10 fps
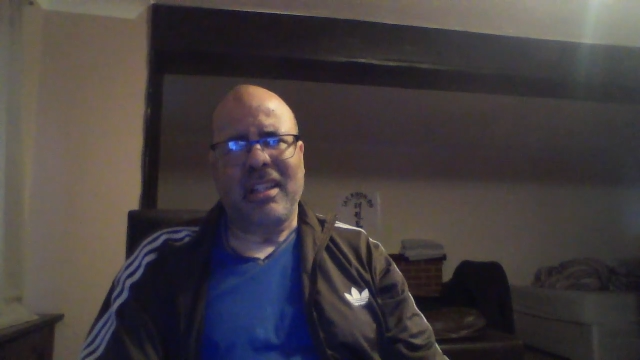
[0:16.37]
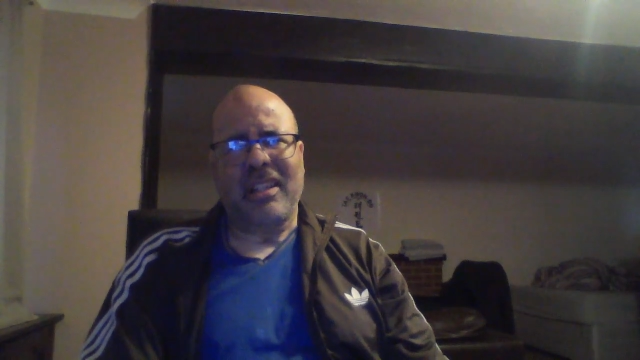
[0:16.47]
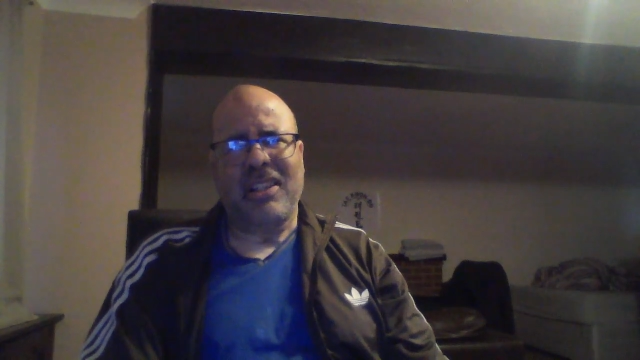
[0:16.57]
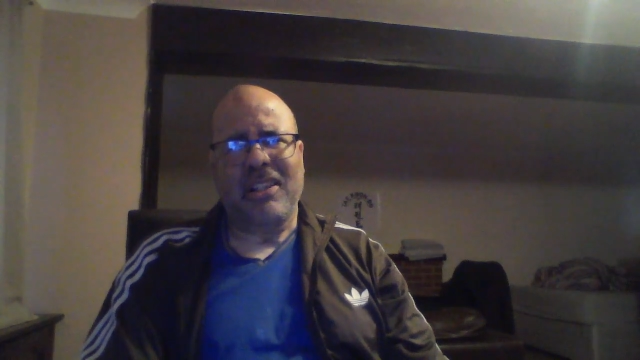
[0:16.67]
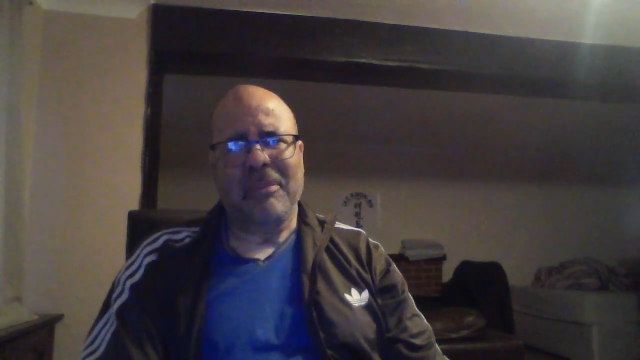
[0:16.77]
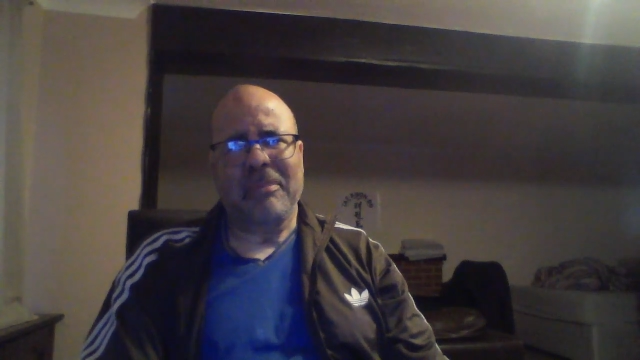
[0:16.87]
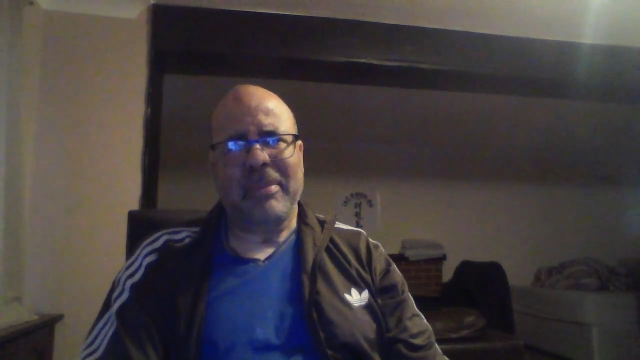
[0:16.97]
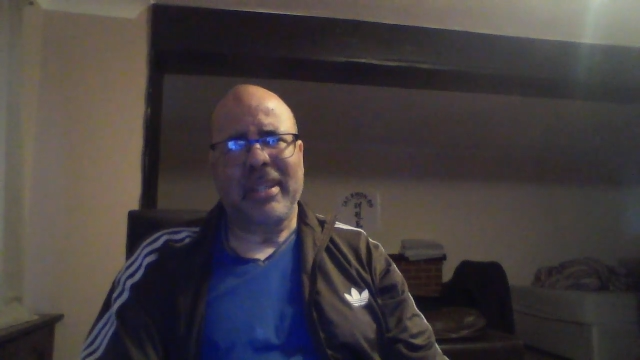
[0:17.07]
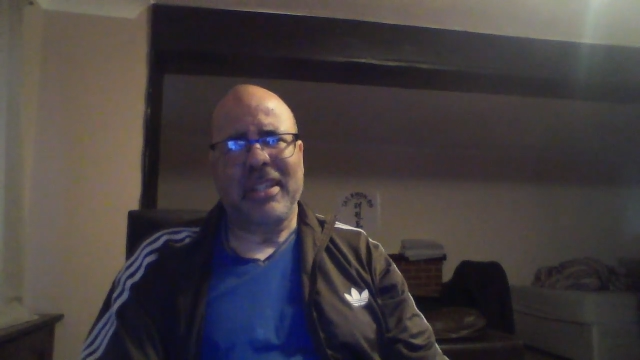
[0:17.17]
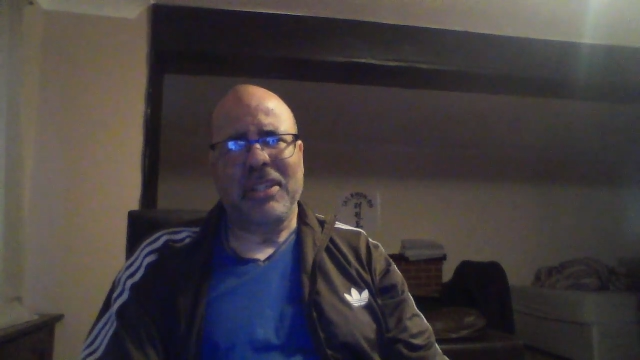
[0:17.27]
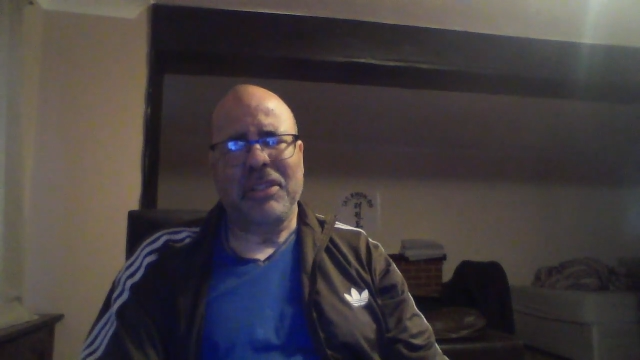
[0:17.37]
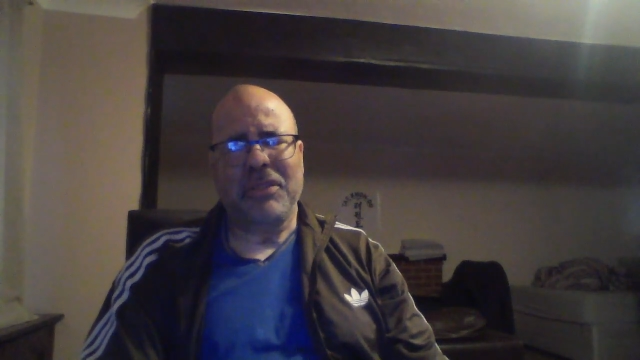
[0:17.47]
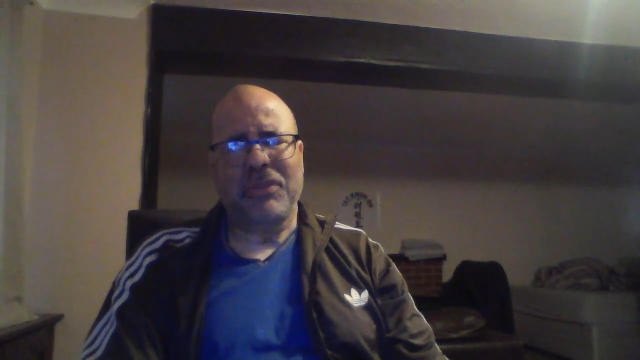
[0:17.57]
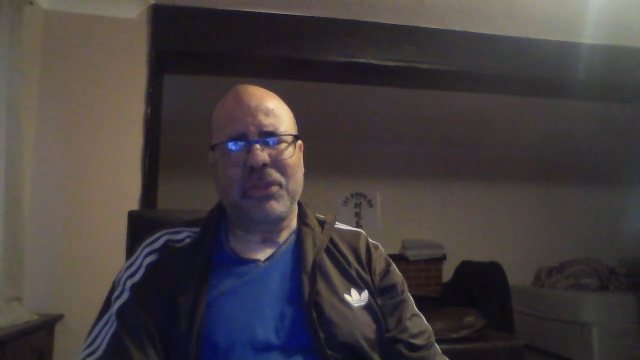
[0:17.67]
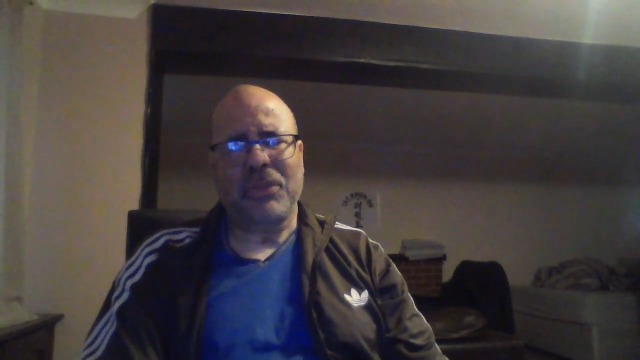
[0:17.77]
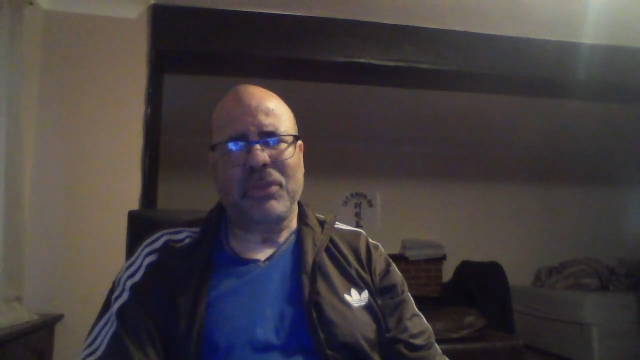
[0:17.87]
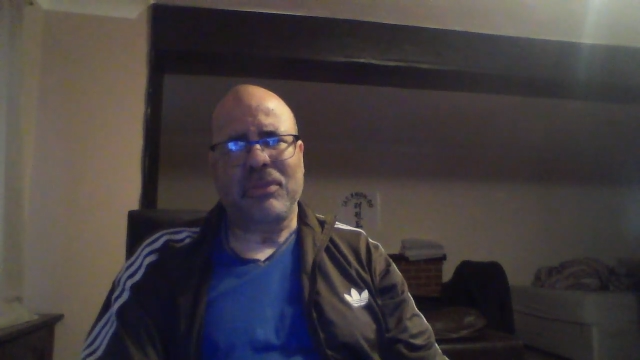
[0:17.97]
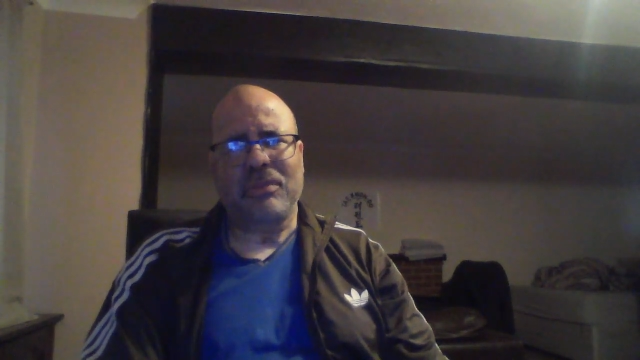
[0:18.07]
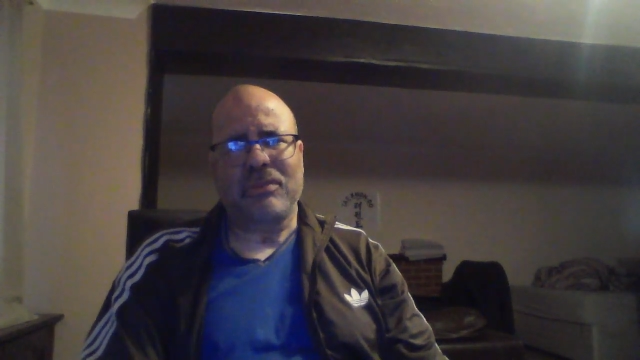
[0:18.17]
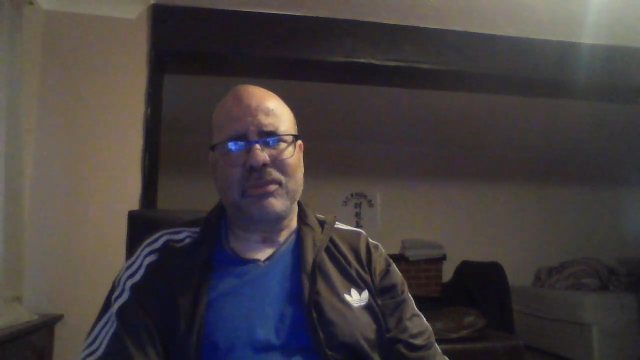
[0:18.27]
I can't be useful
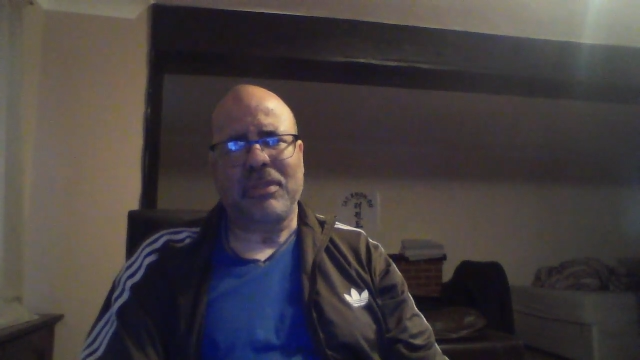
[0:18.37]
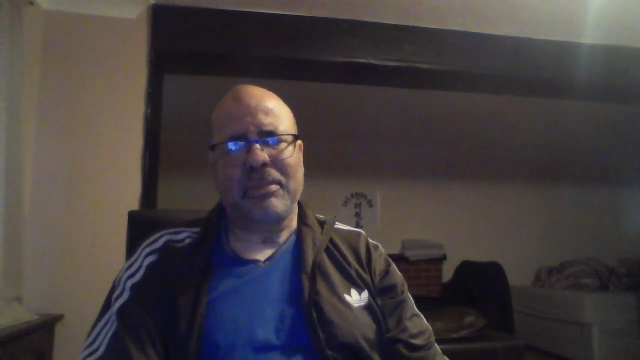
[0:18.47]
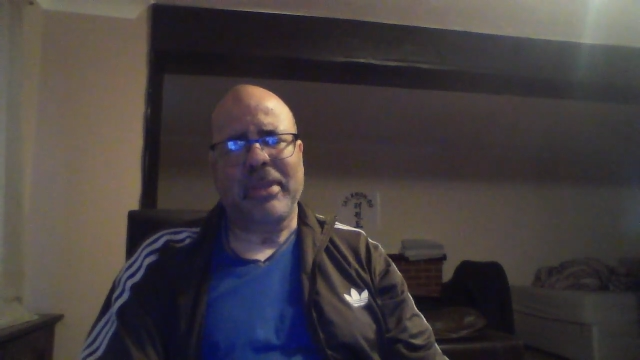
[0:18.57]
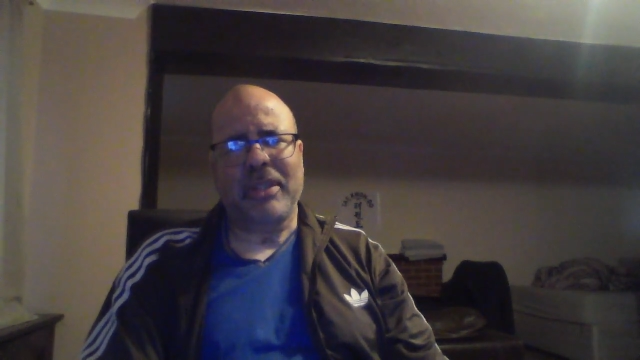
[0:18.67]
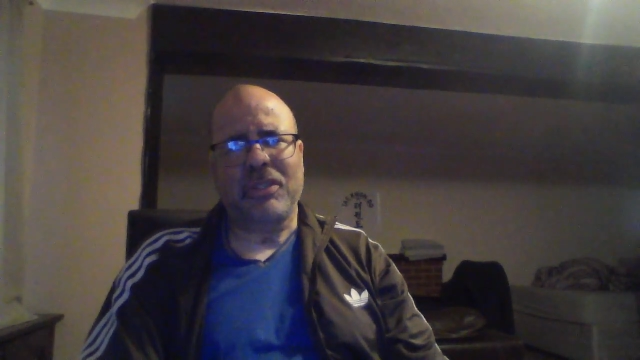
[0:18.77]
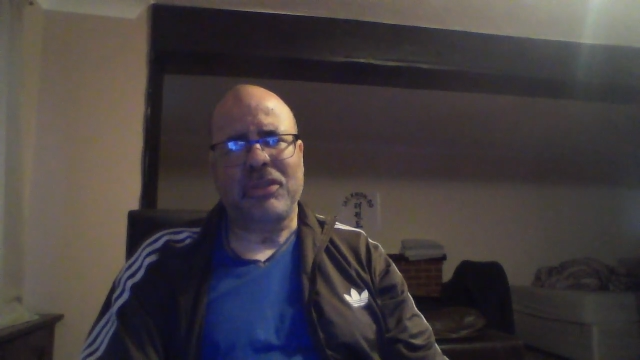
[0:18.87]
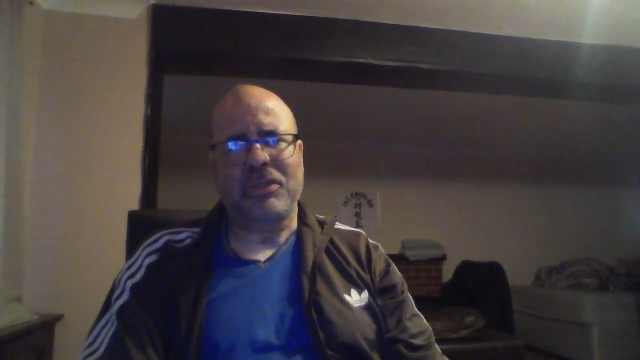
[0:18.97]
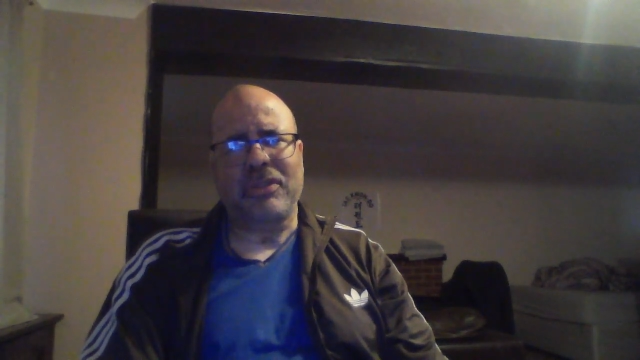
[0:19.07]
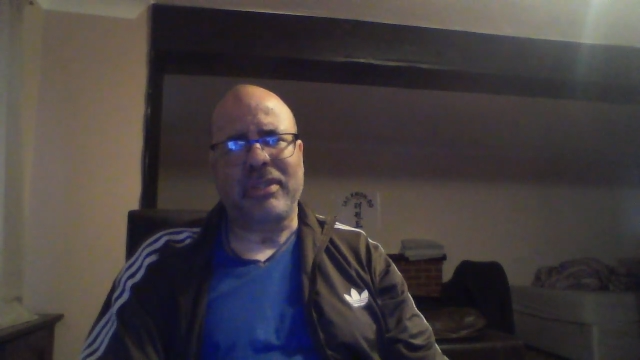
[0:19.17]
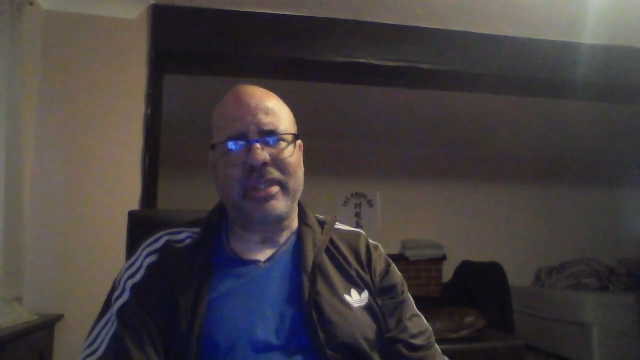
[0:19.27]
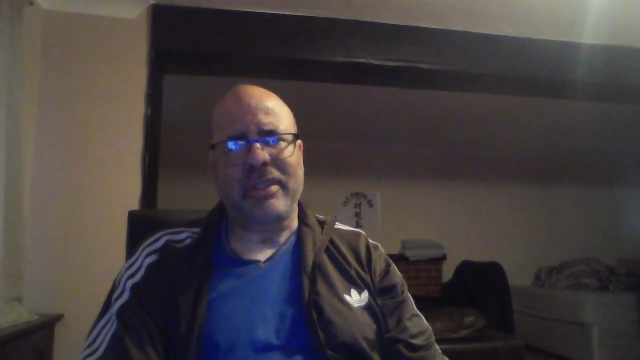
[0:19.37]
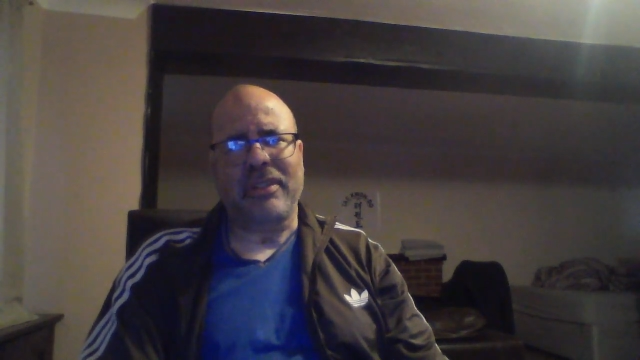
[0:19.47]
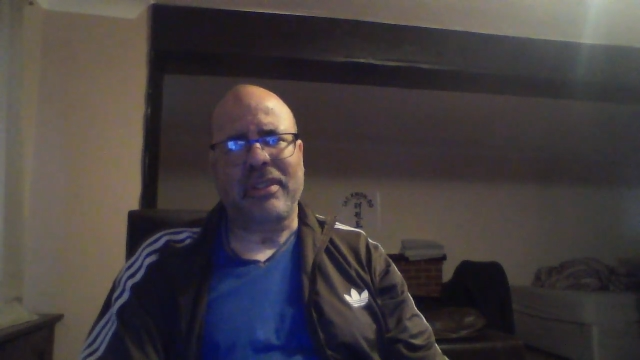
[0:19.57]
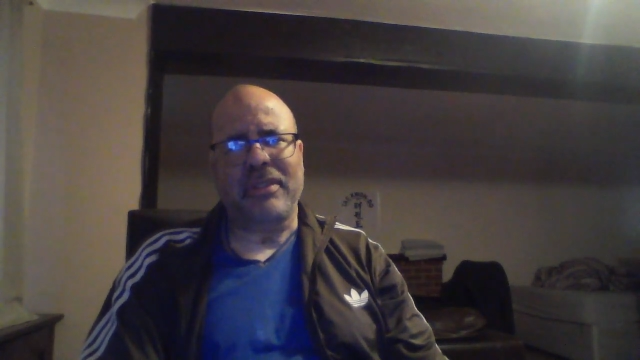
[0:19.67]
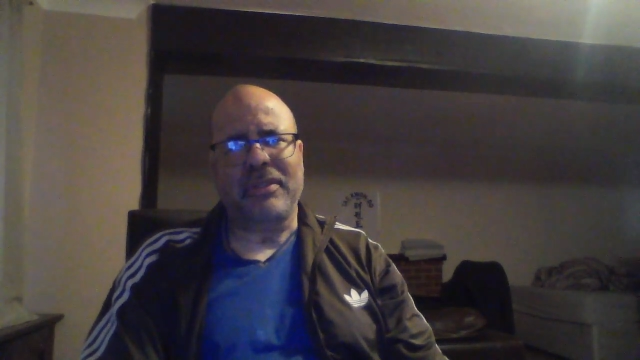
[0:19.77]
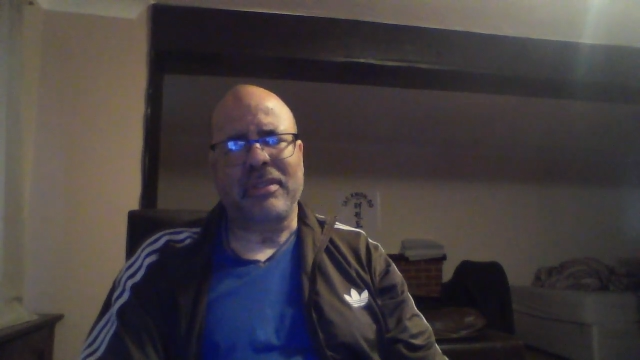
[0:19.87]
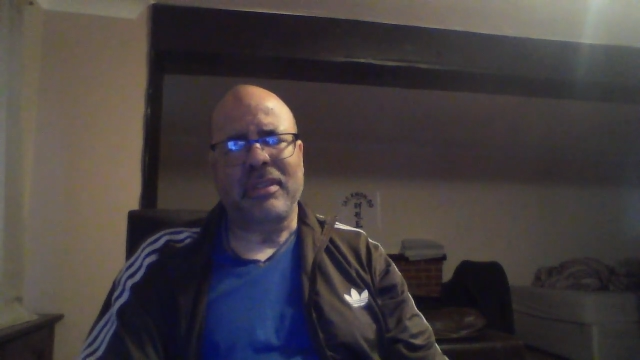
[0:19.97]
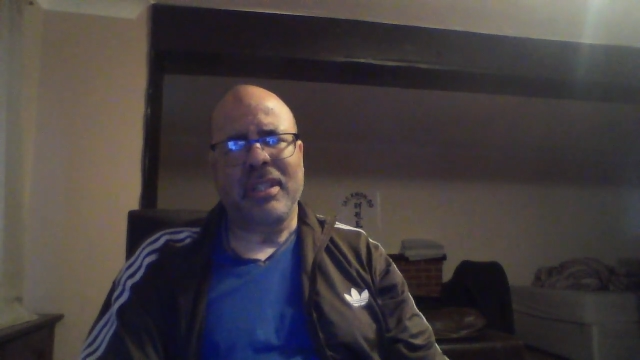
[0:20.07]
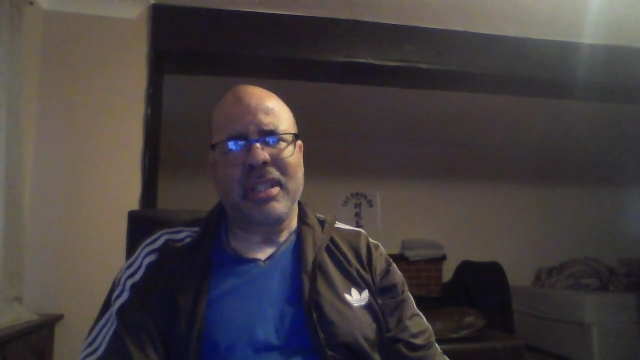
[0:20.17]
for my children in life